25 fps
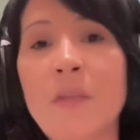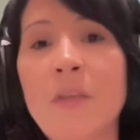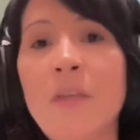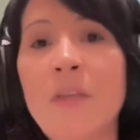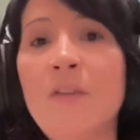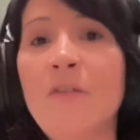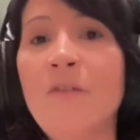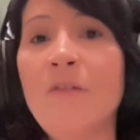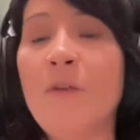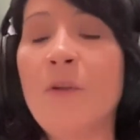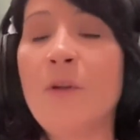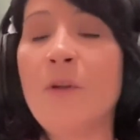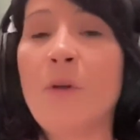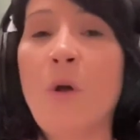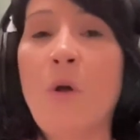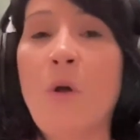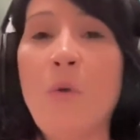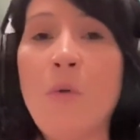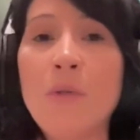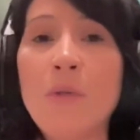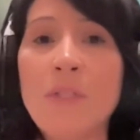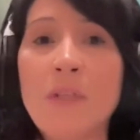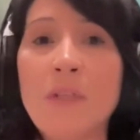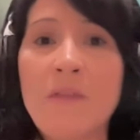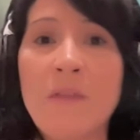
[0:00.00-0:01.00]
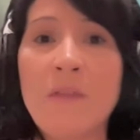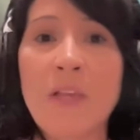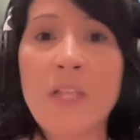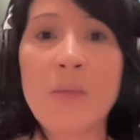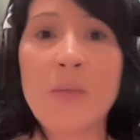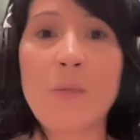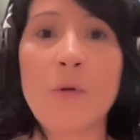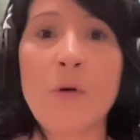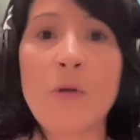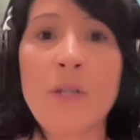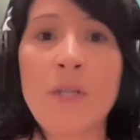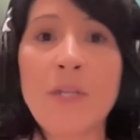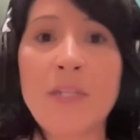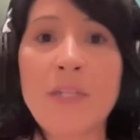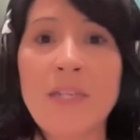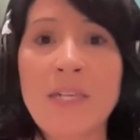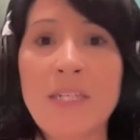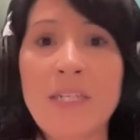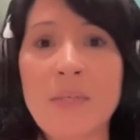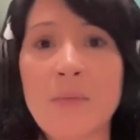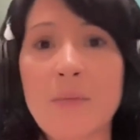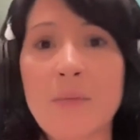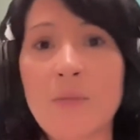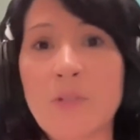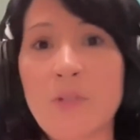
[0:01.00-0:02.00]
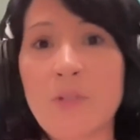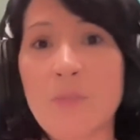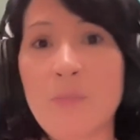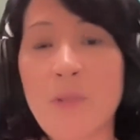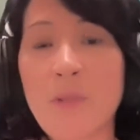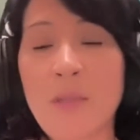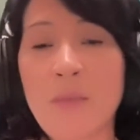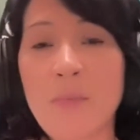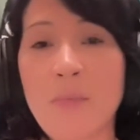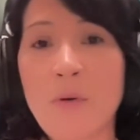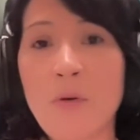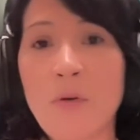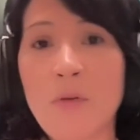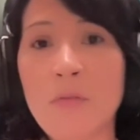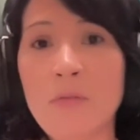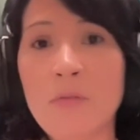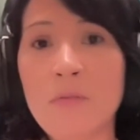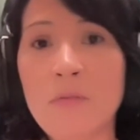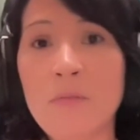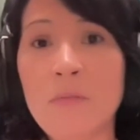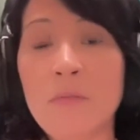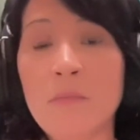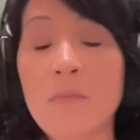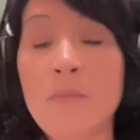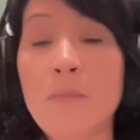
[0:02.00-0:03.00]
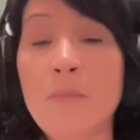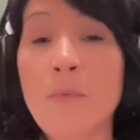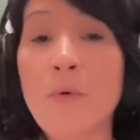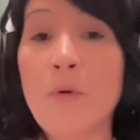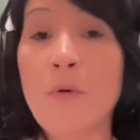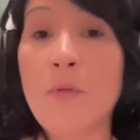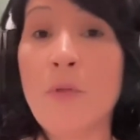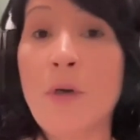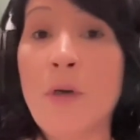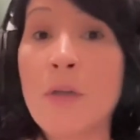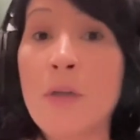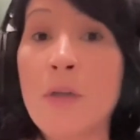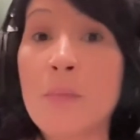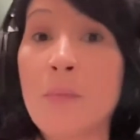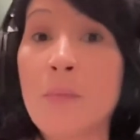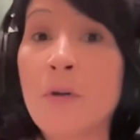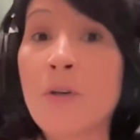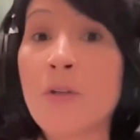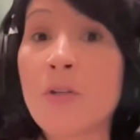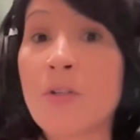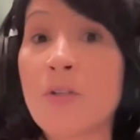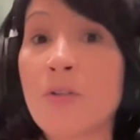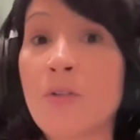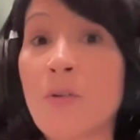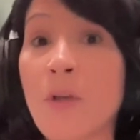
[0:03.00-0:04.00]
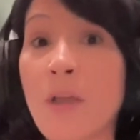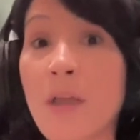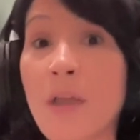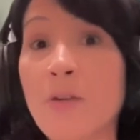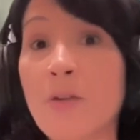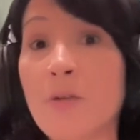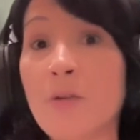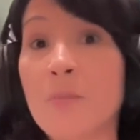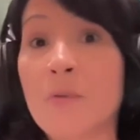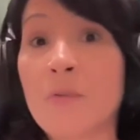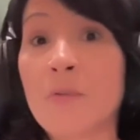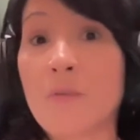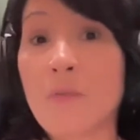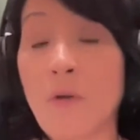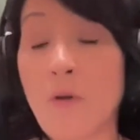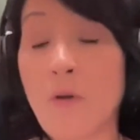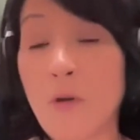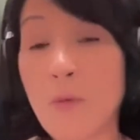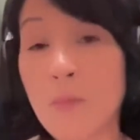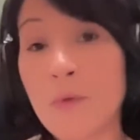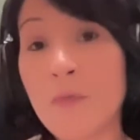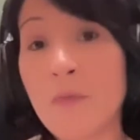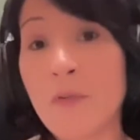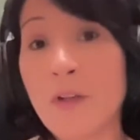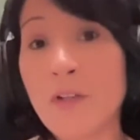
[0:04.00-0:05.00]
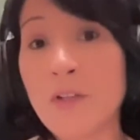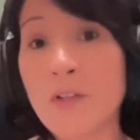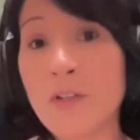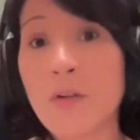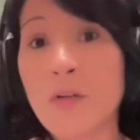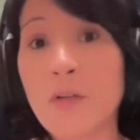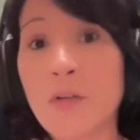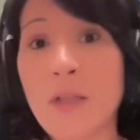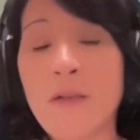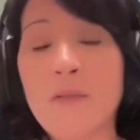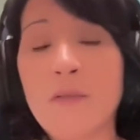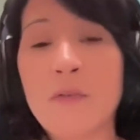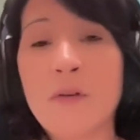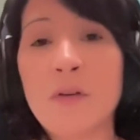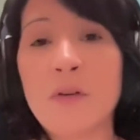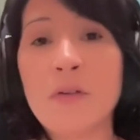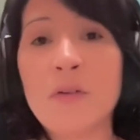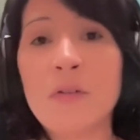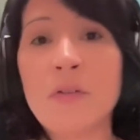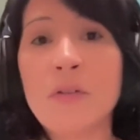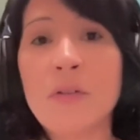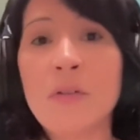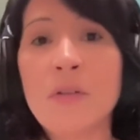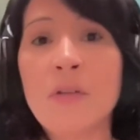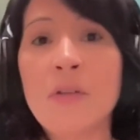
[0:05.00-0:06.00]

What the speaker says: If you're always available and accessible to people, both on a personal and or professional level,